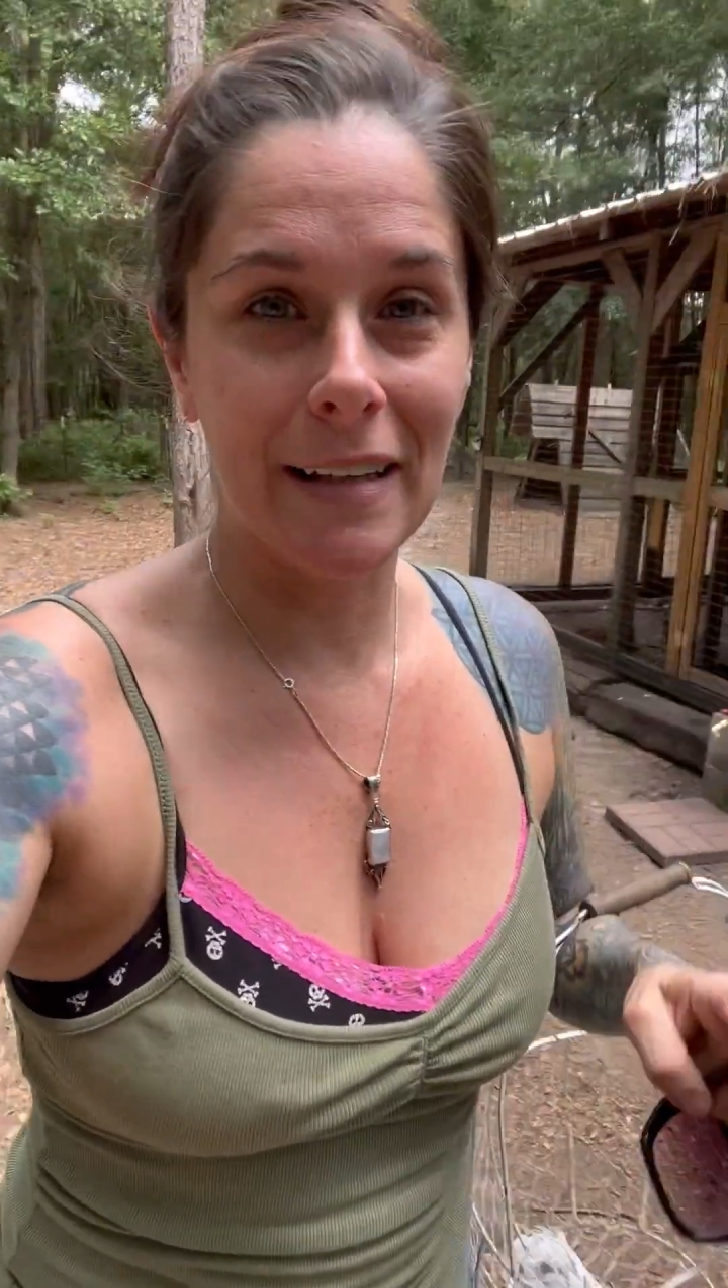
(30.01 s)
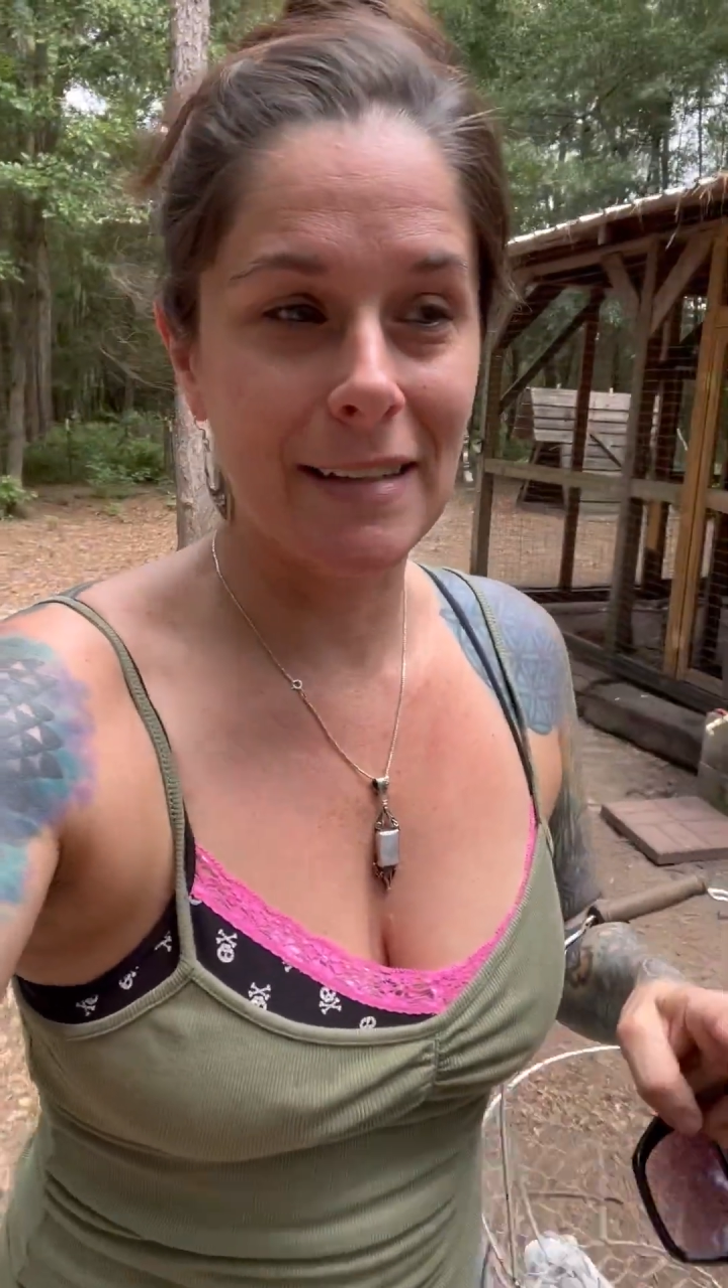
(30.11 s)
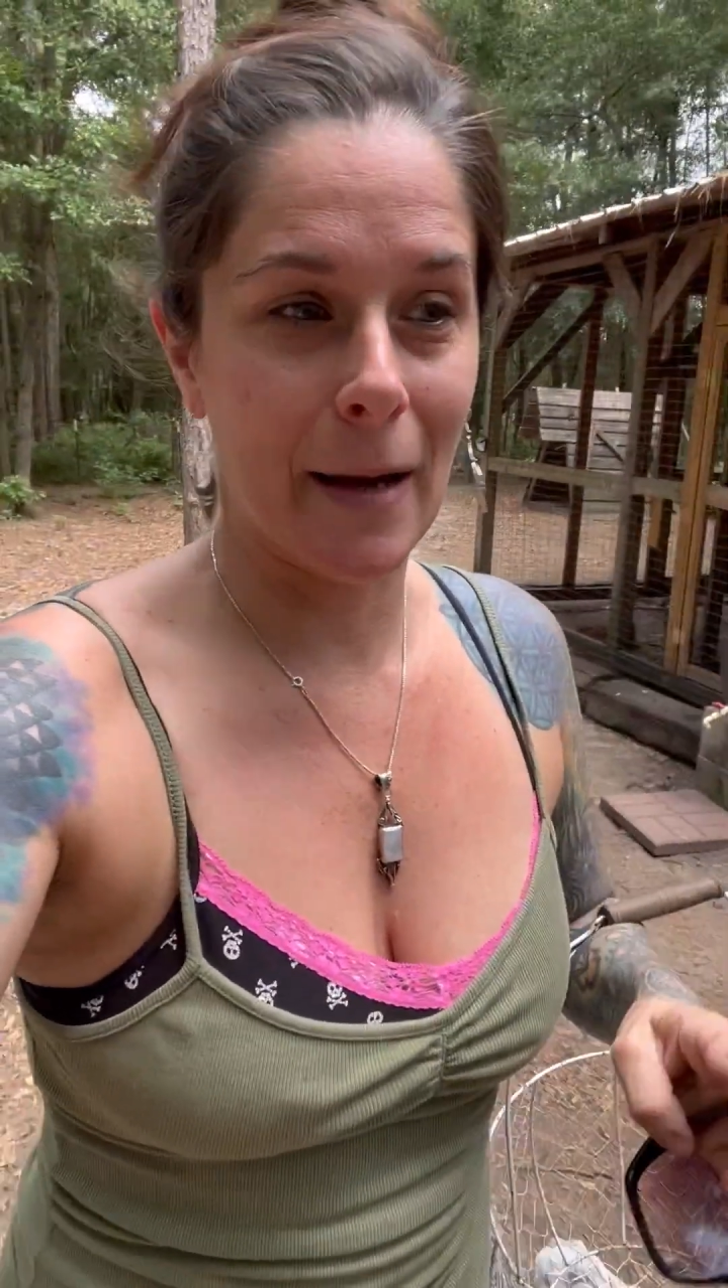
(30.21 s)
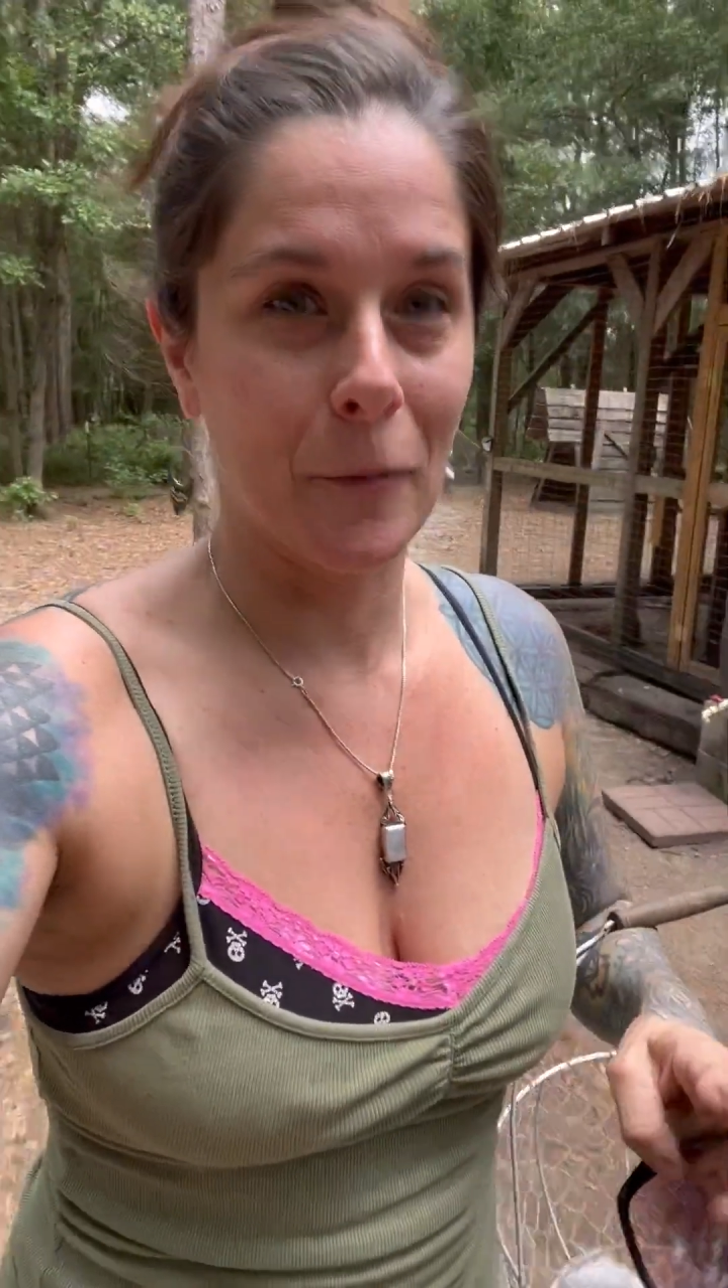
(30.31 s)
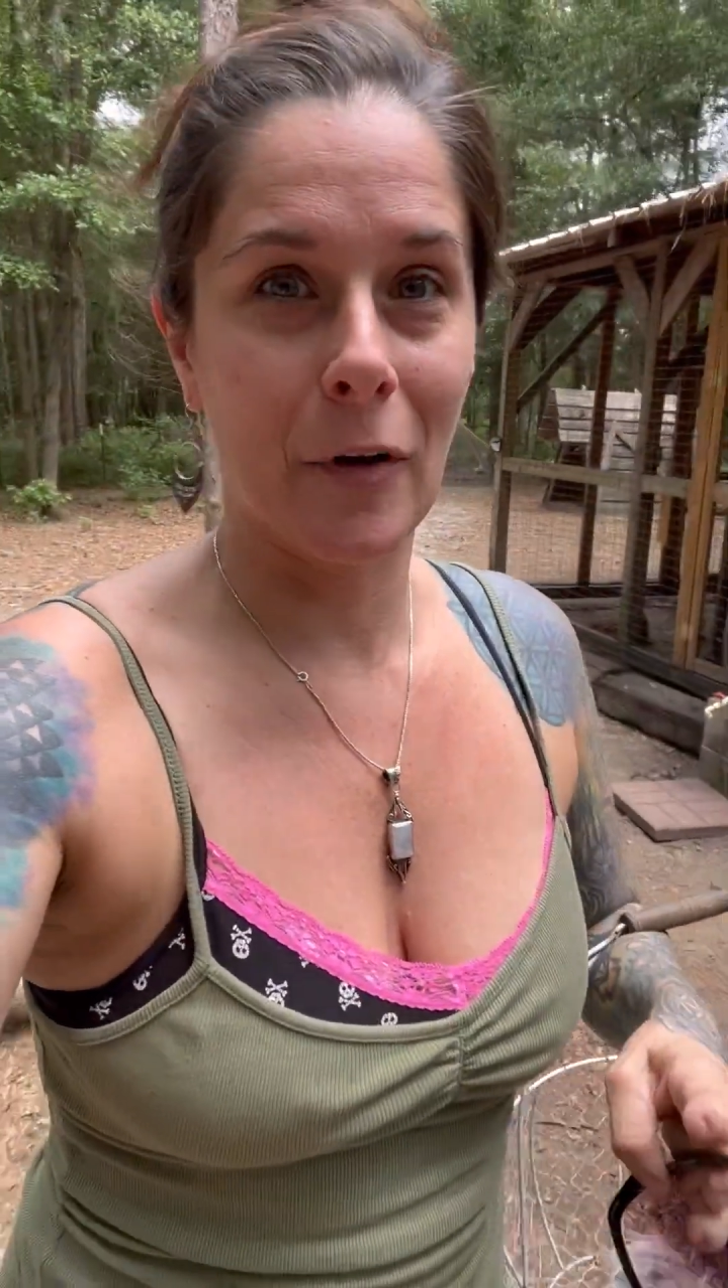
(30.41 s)

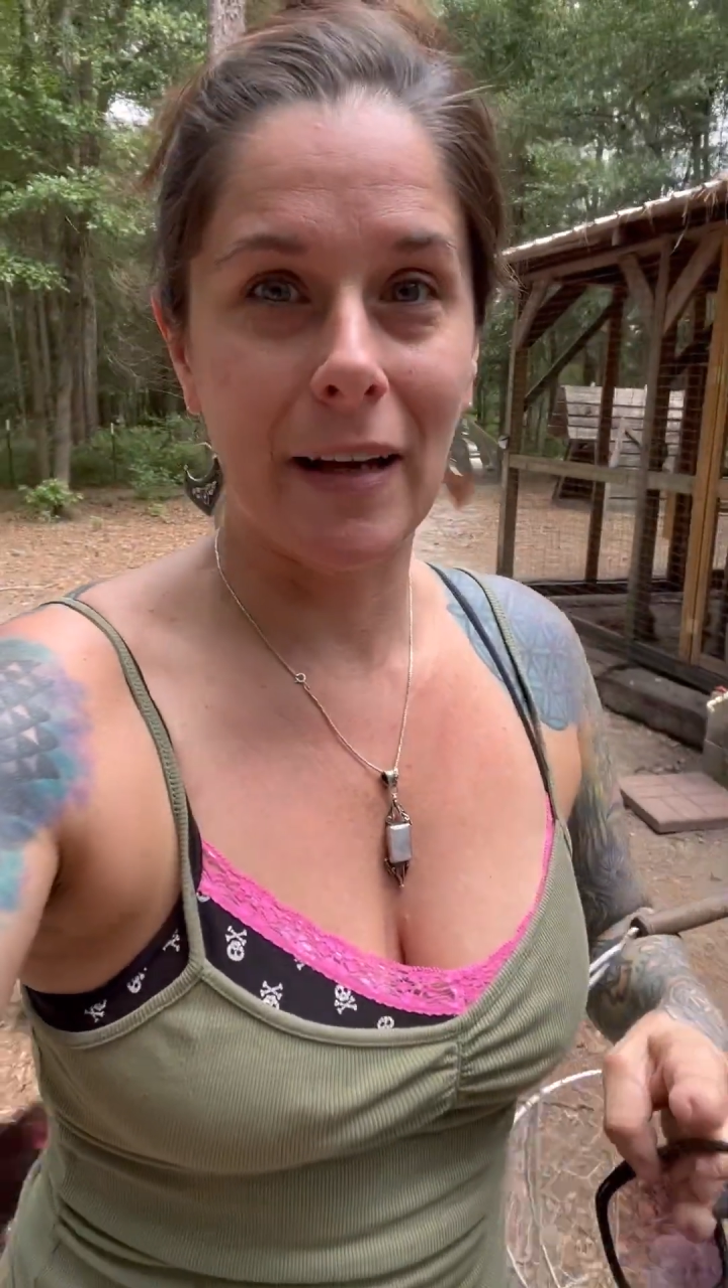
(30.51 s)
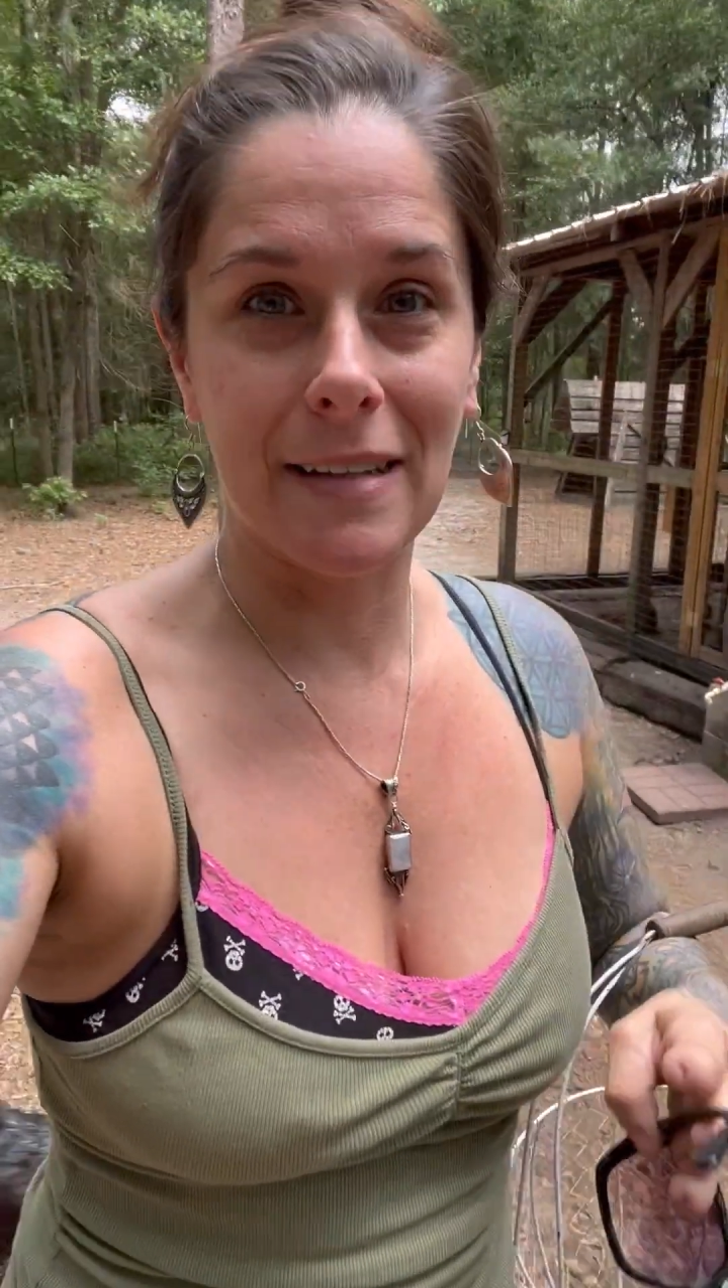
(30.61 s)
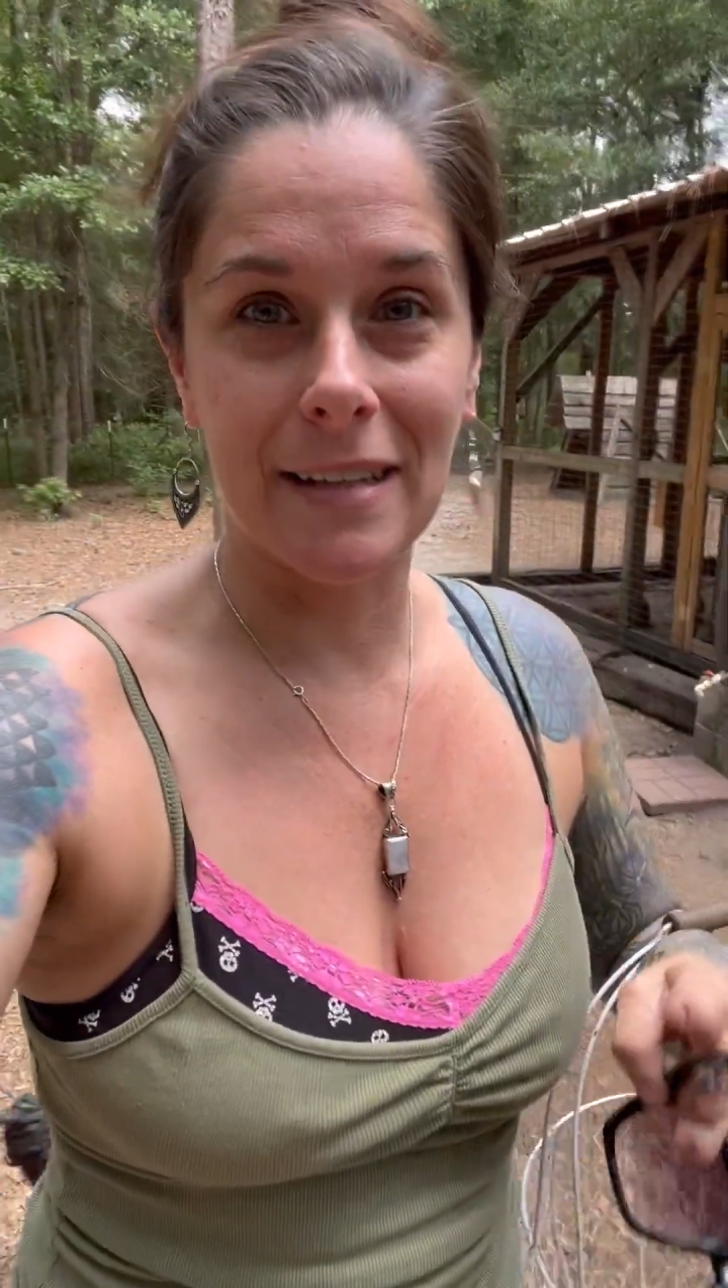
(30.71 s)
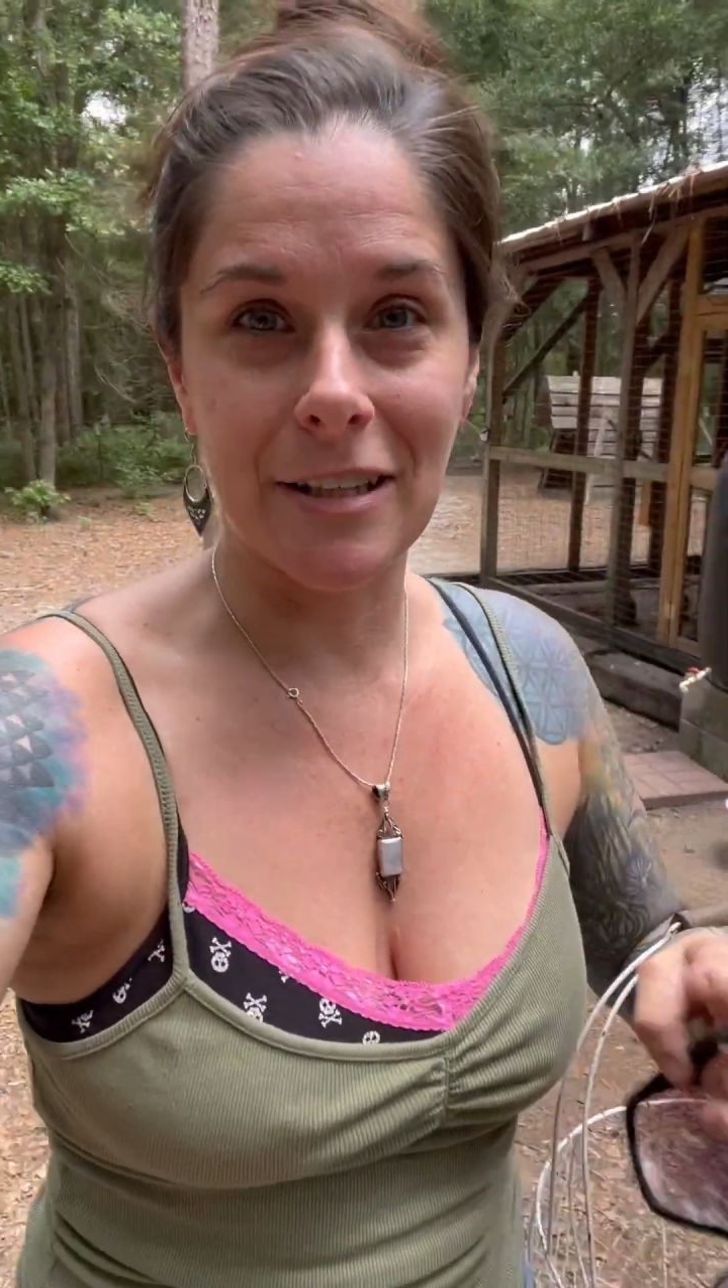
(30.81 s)
separates the